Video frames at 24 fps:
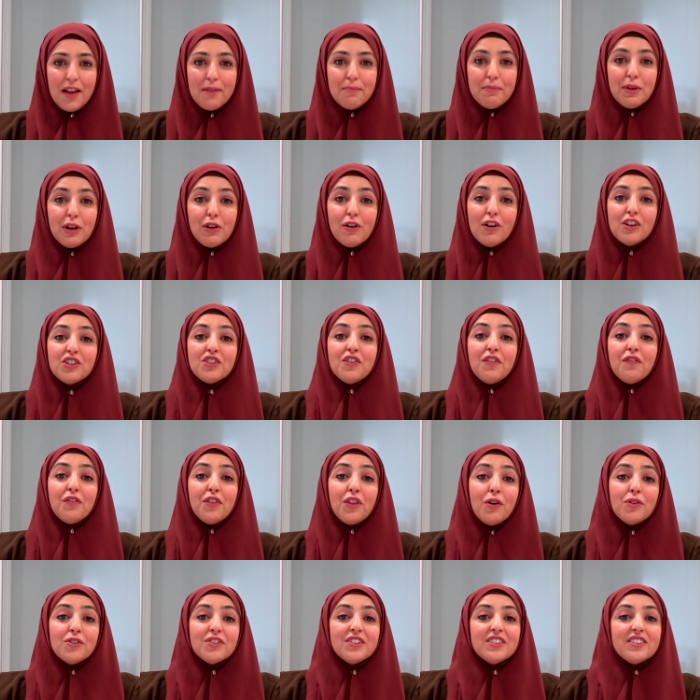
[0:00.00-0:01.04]
Because of
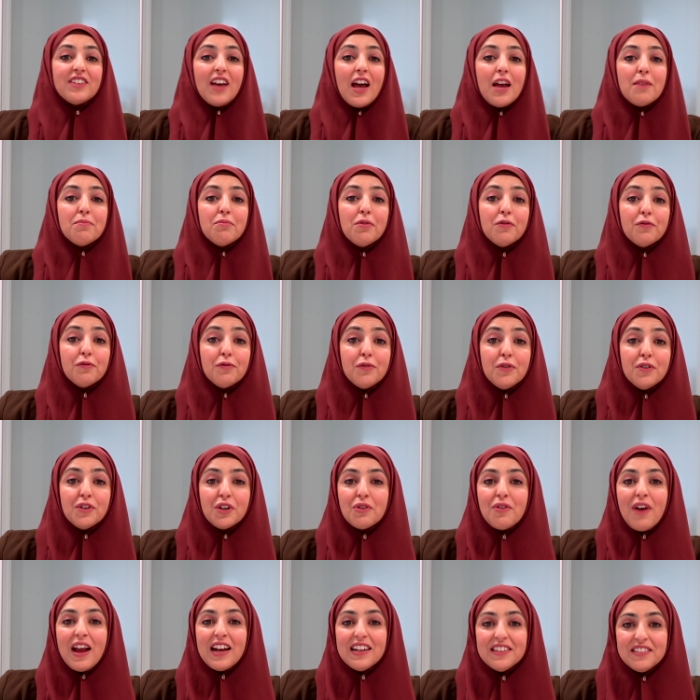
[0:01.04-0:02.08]
those type of
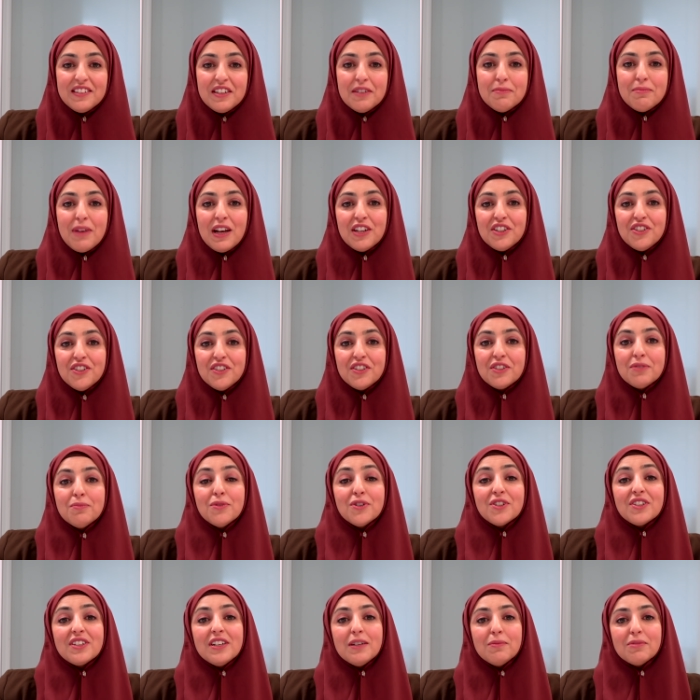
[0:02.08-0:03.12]
food quality measures,
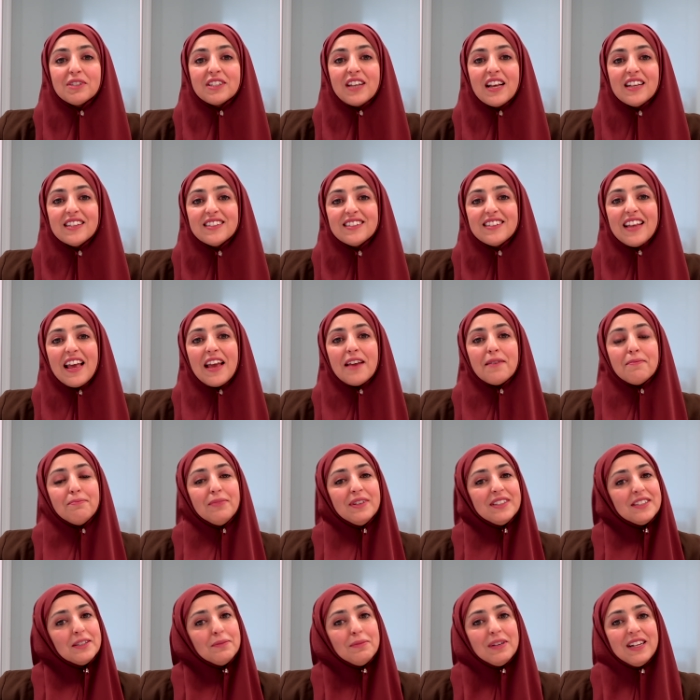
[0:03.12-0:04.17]
Muslims can say
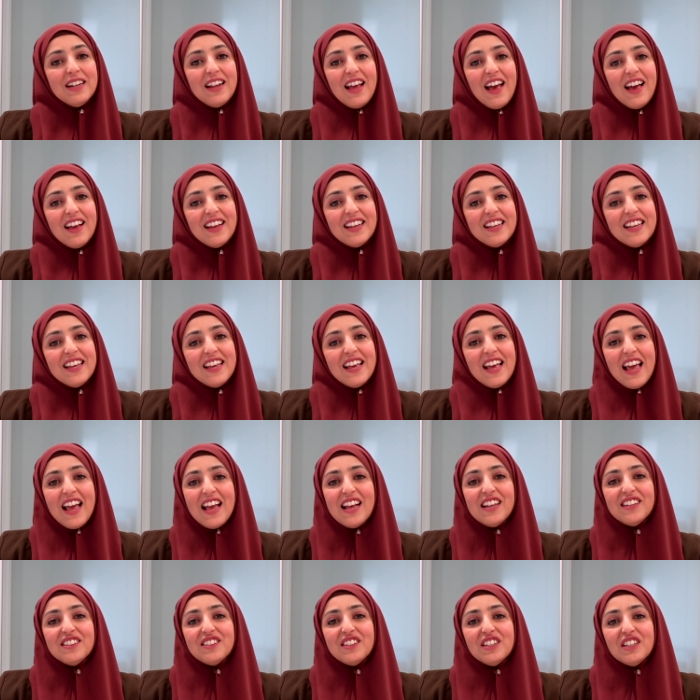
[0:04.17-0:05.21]
Bismillah
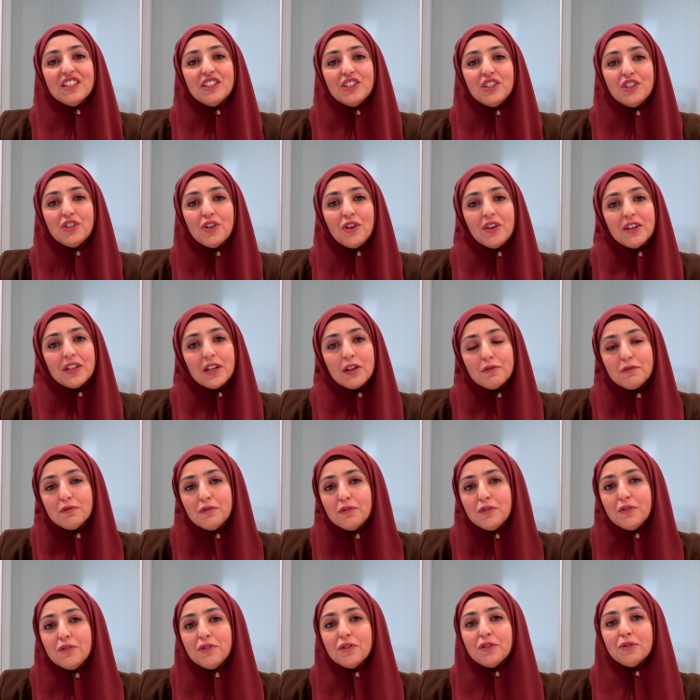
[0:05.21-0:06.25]
and enjoy their
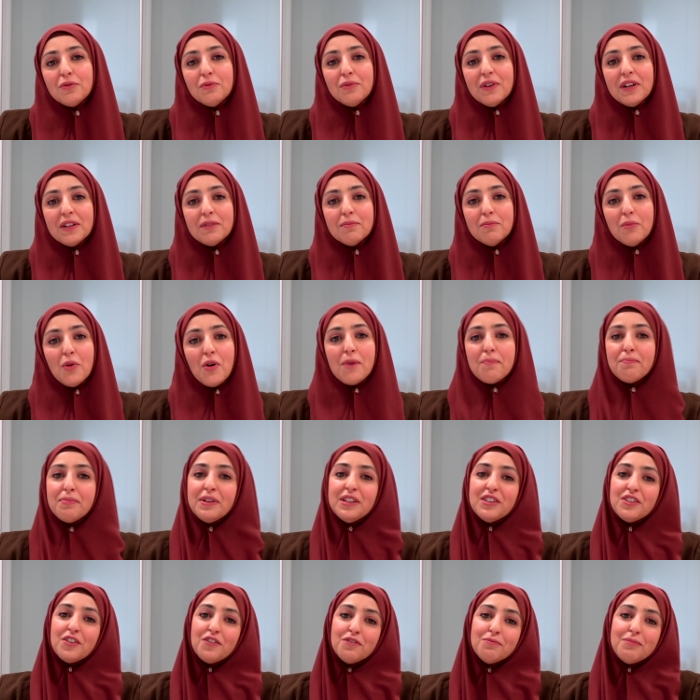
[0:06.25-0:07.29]
food with more
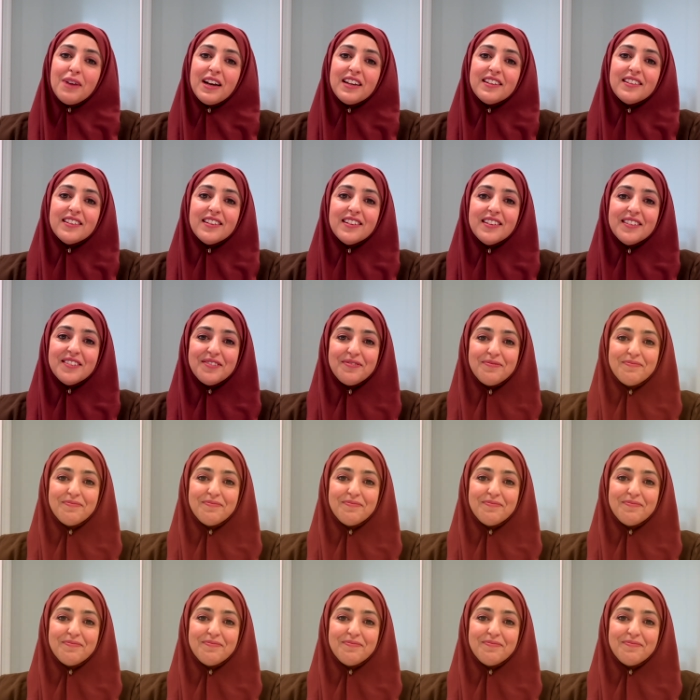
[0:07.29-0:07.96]
peace of mind.